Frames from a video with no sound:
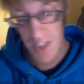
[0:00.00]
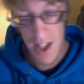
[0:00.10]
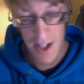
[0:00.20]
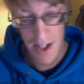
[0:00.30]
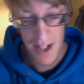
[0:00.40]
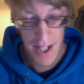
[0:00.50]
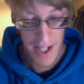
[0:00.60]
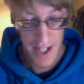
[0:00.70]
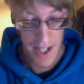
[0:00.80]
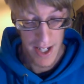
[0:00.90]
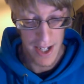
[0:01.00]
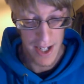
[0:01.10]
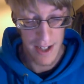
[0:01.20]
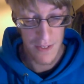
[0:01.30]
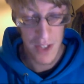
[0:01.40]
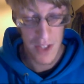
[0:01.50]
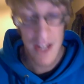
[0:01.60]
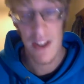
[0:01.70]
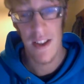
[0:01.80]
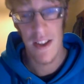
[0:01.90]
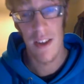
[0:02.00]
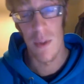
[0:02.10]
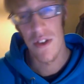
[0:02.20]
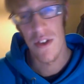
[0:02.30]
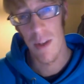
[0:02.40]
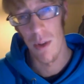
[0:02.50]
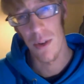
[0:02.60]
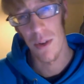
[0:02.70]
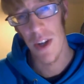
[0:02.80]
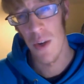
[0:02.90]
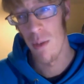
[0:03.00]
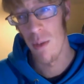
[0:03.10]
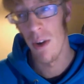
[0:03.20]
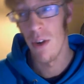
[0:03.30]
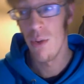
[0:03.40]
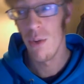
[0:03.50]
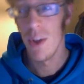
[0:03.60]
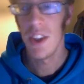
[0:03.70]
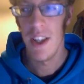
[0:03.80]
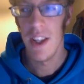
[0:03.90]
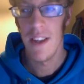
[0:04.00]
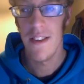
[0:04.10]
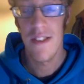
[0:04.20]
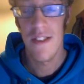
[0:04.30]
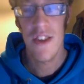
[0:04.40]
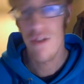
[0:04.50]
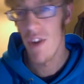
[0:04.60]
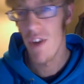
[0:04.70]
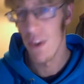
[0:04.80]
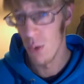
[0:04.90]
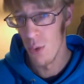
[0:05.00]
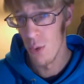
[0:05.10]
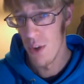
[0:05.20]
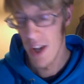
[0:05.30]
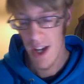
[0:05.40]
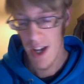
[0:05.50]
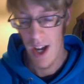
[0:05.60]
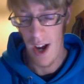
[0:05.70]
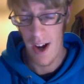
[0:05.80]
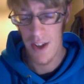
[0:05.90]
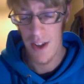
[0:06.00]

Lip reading: Yeah. After getting that one step lockdown, I was a bit like, oh, actually, this is actually rather good. I